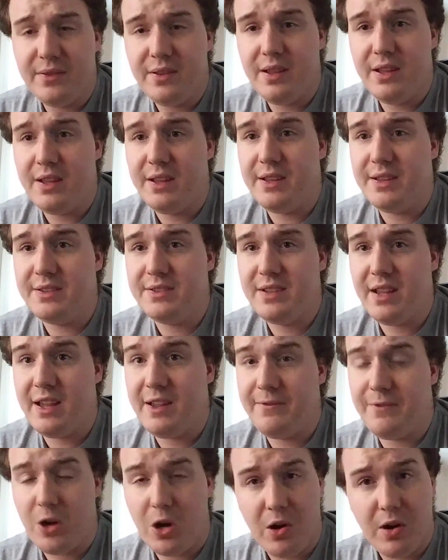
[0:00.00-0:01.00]
It is a
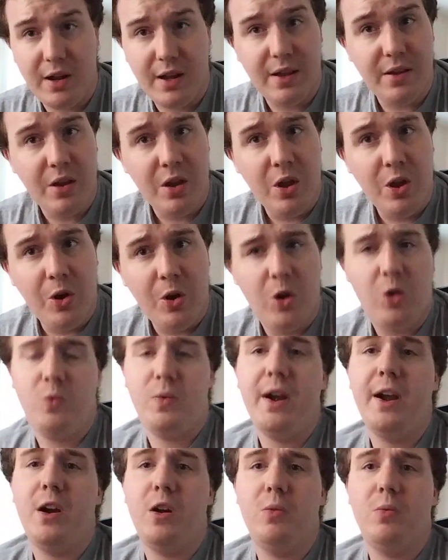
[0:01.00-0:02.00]
very
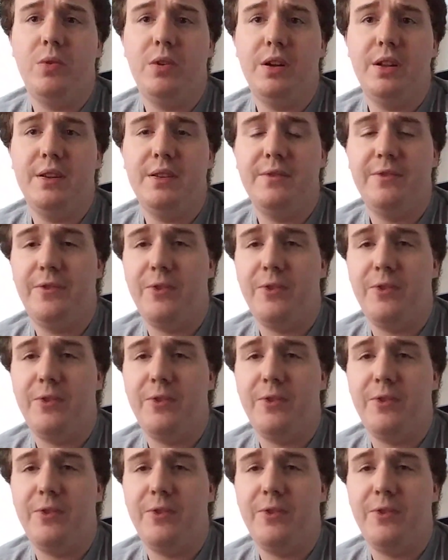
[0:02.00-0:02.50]
rare one